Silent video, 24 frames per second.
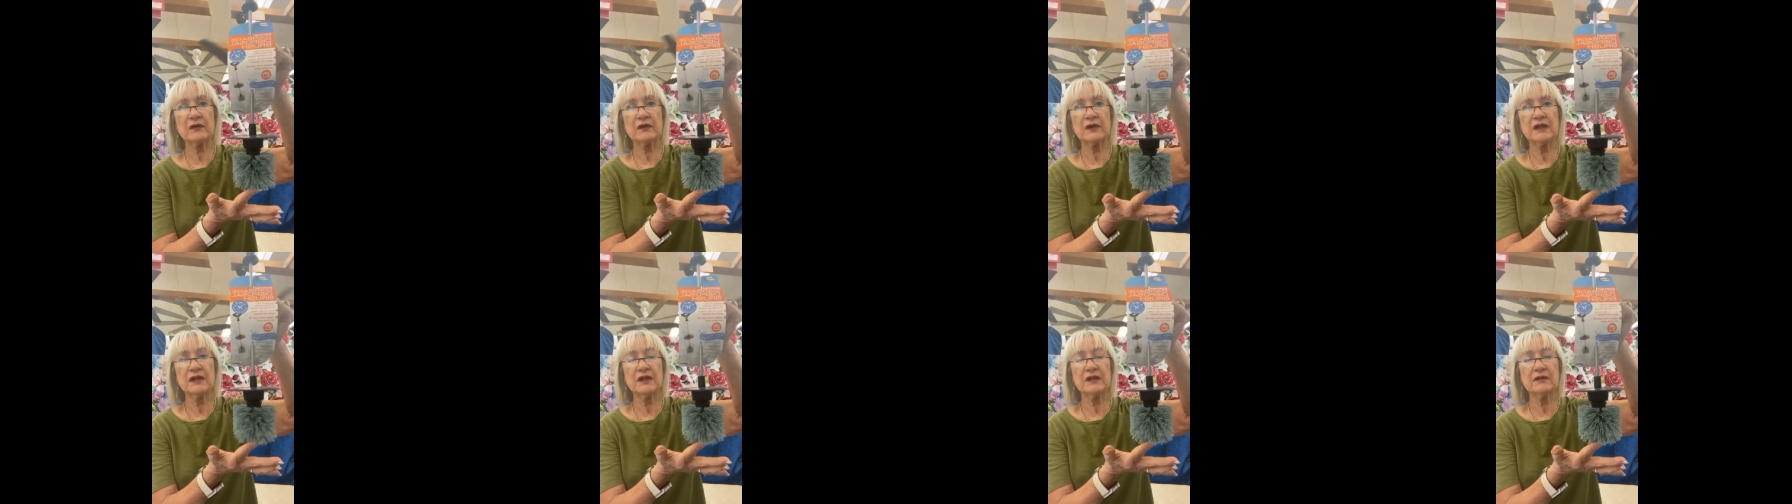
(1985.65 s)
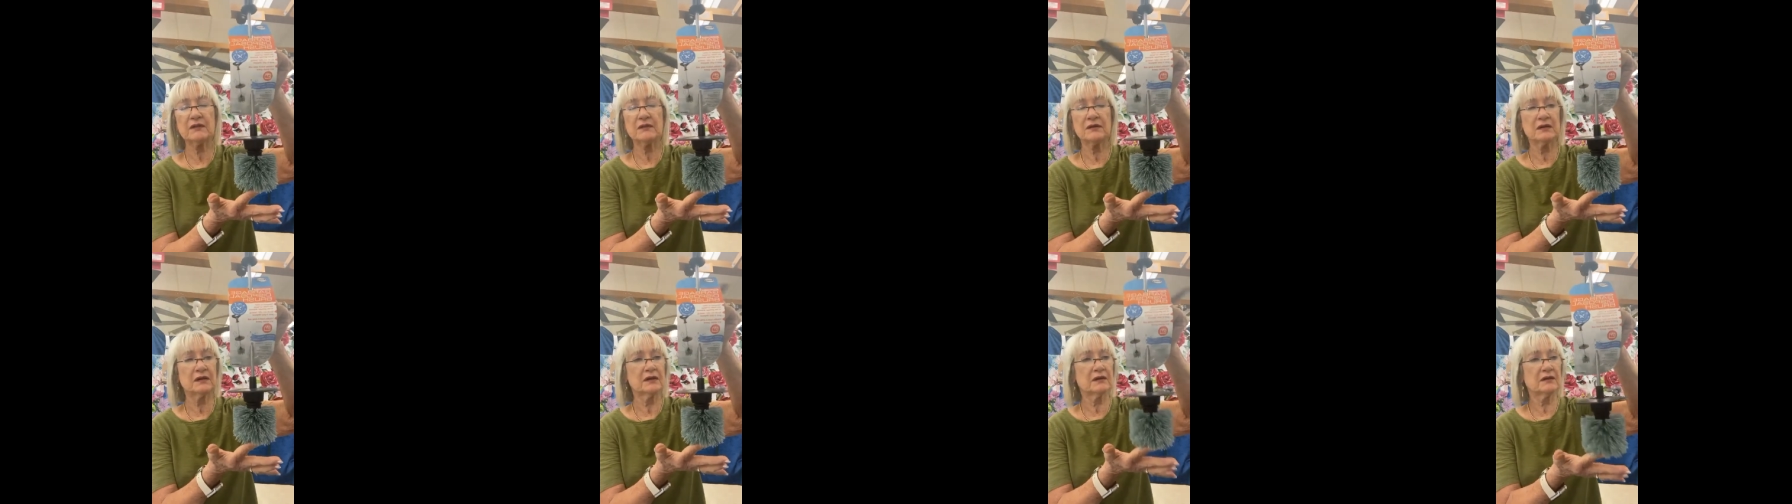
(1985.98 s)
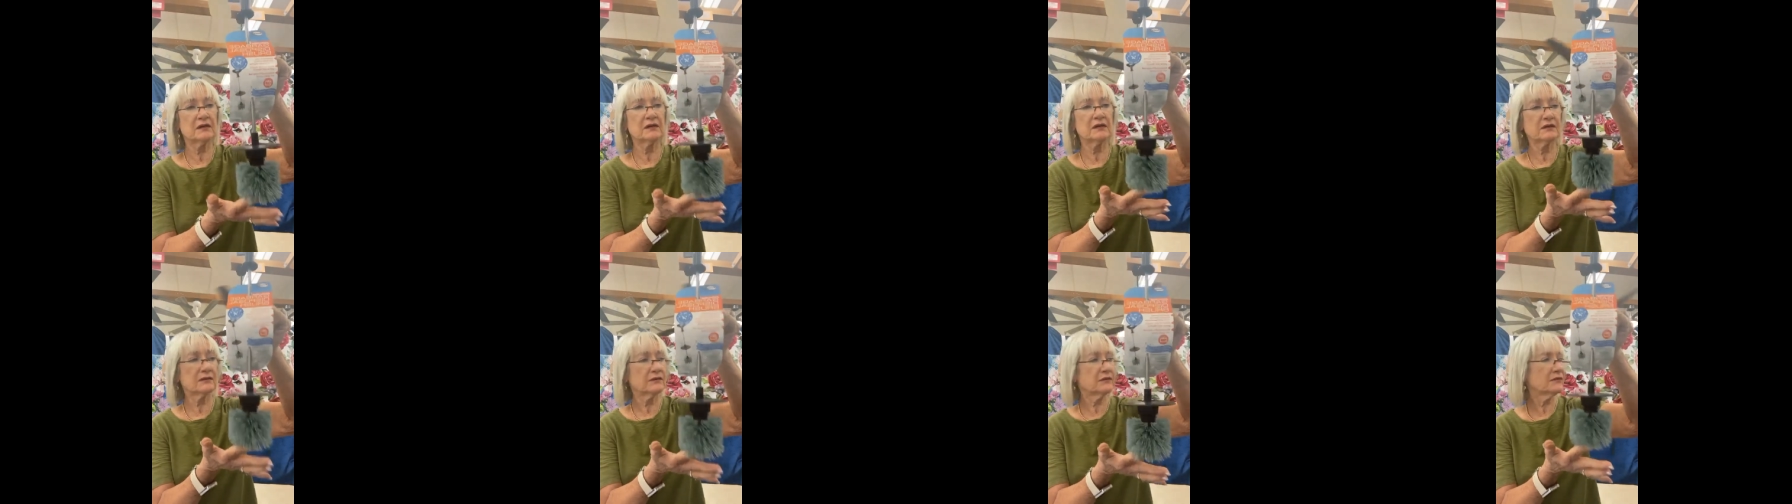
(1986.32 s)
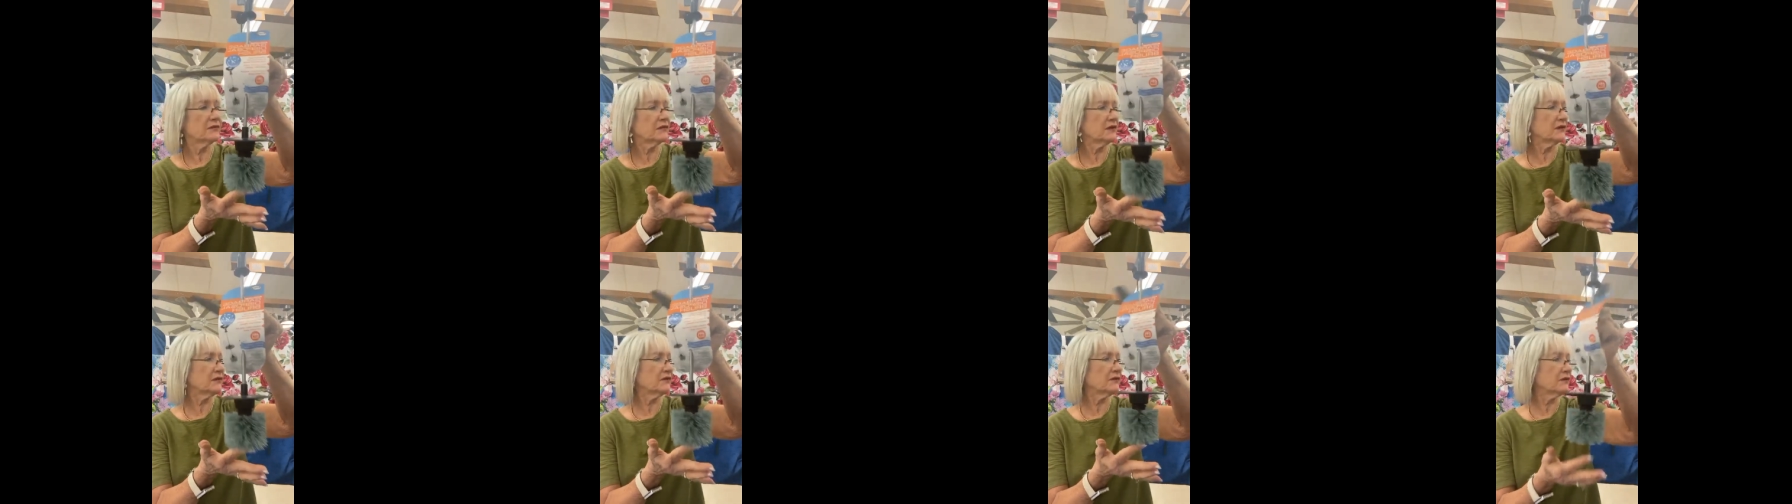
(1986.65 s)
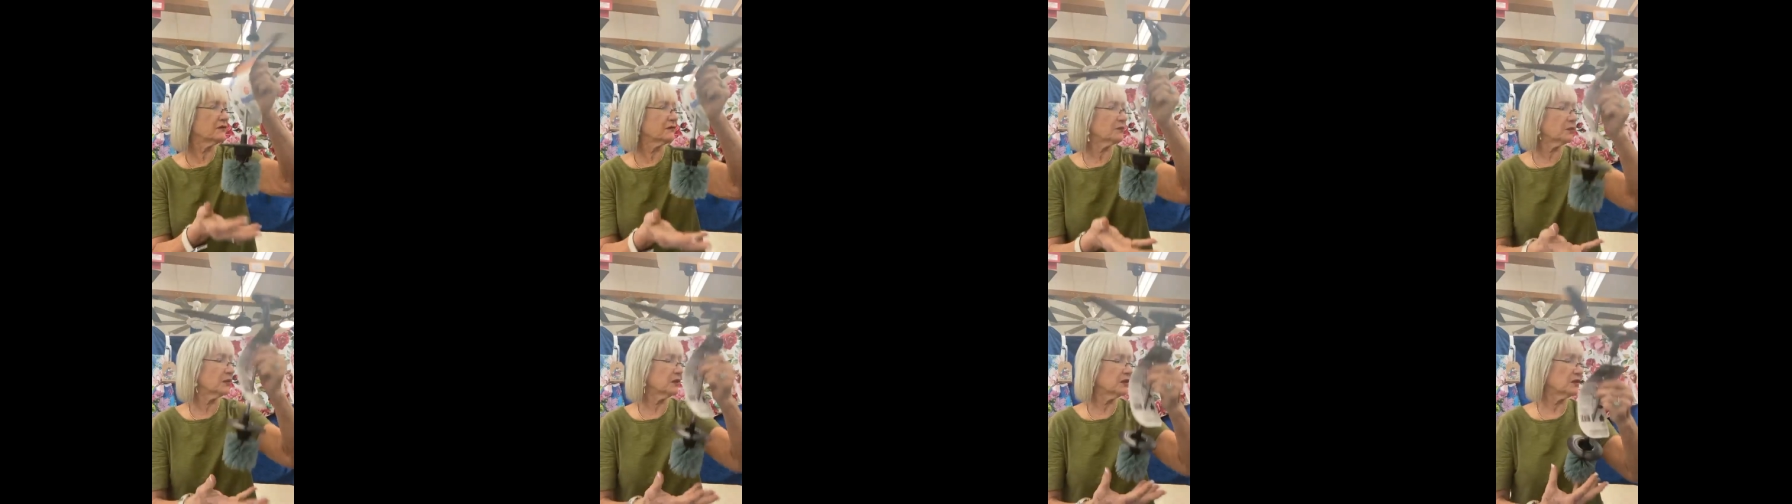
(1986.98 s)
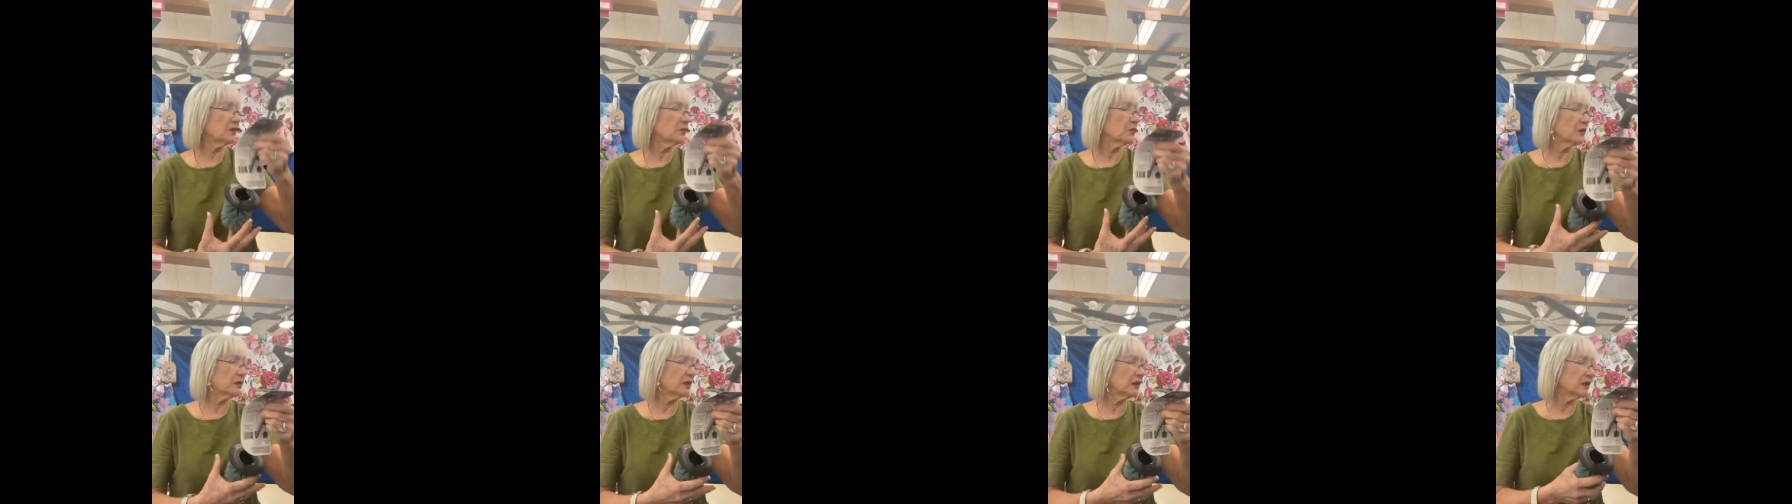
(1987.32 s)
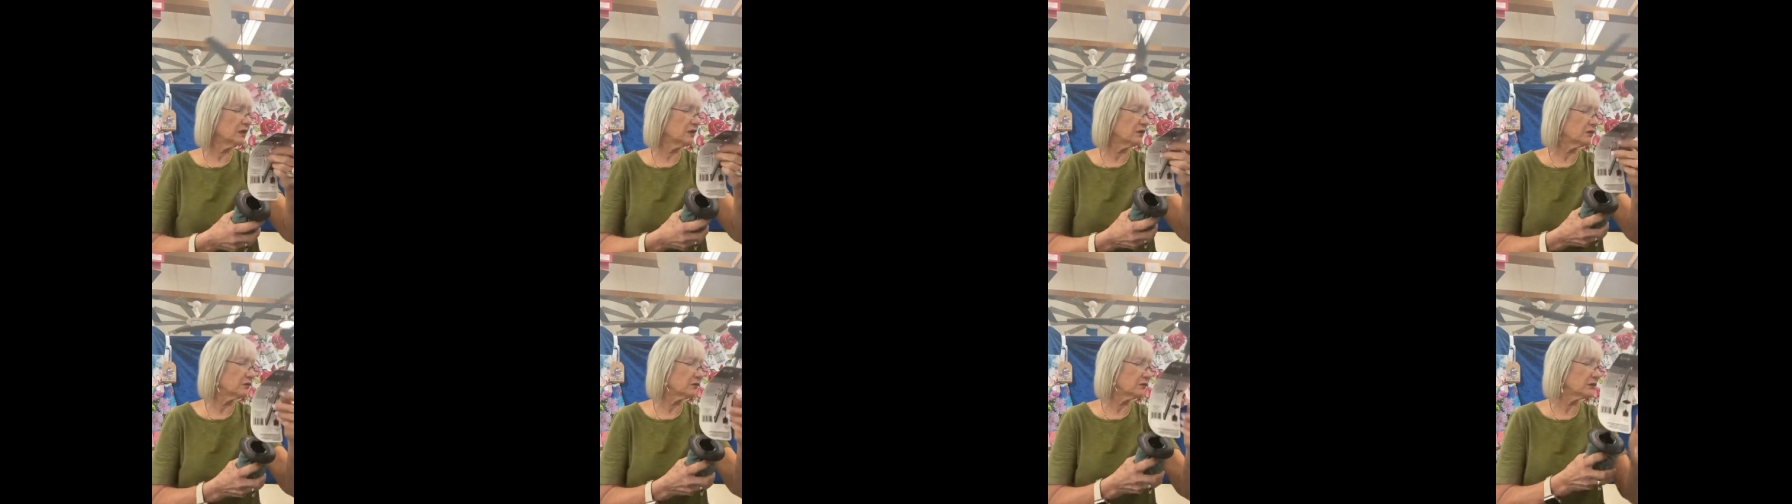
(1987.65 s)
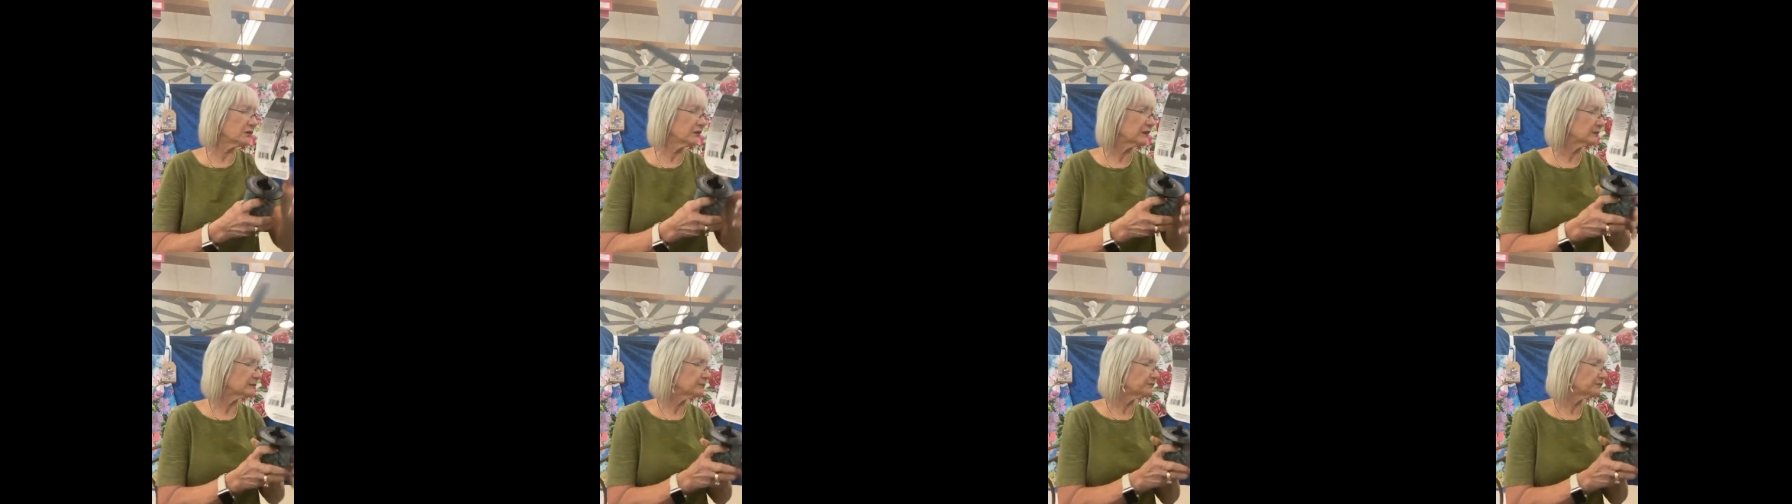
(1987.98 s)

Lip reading: clean, this is what you want to use.